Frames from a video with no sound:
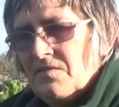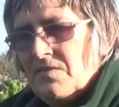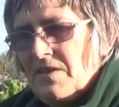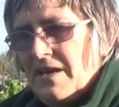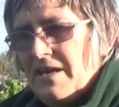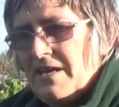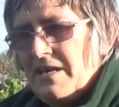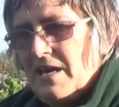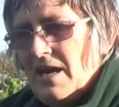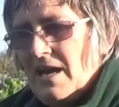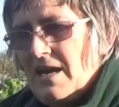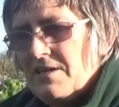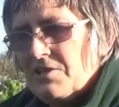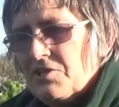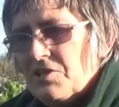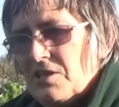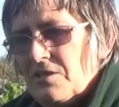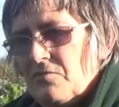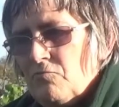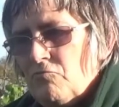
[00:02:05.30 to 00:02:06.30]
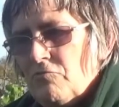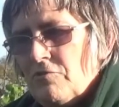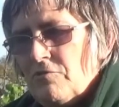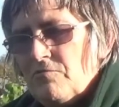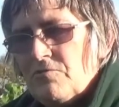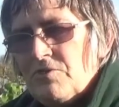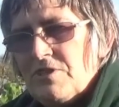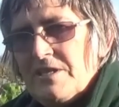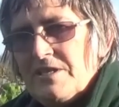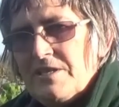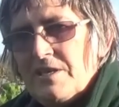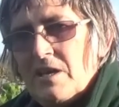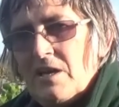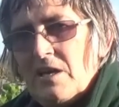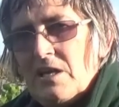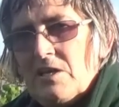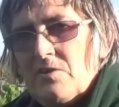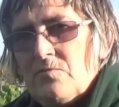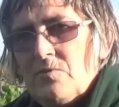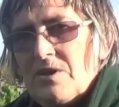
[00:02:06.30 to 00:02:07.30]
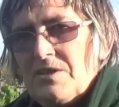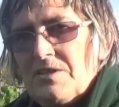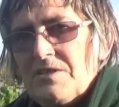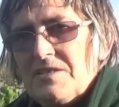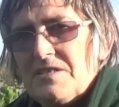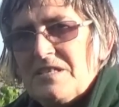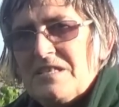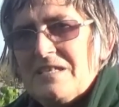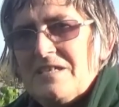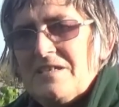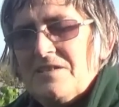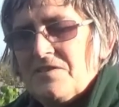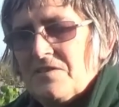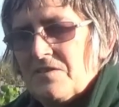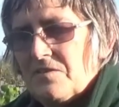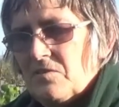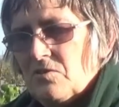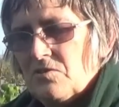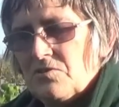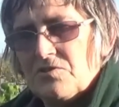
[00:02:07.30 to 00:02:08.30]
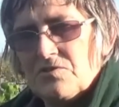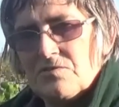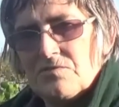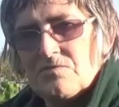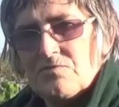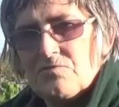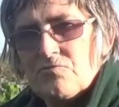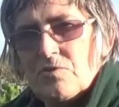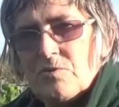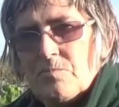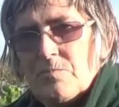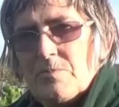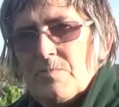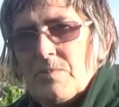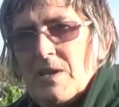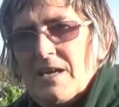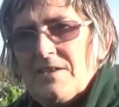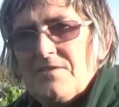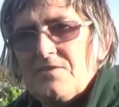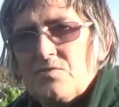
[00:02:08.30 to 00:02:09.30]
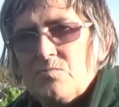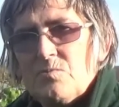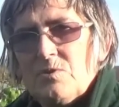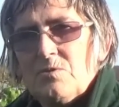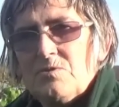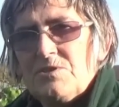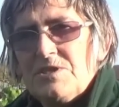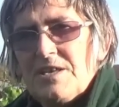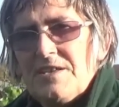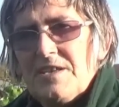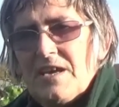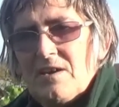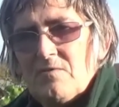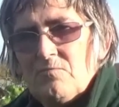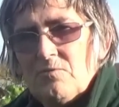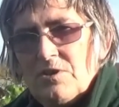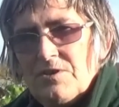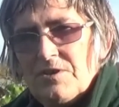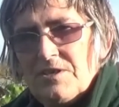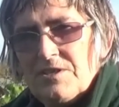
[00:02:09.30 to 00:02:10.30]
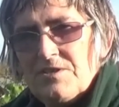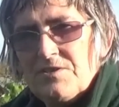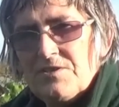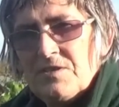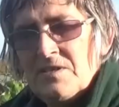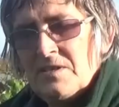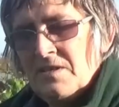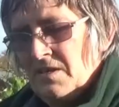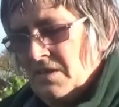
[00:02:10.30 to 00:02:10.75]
They actually rooted earlier on in the season, because strawberry plants will send out runners.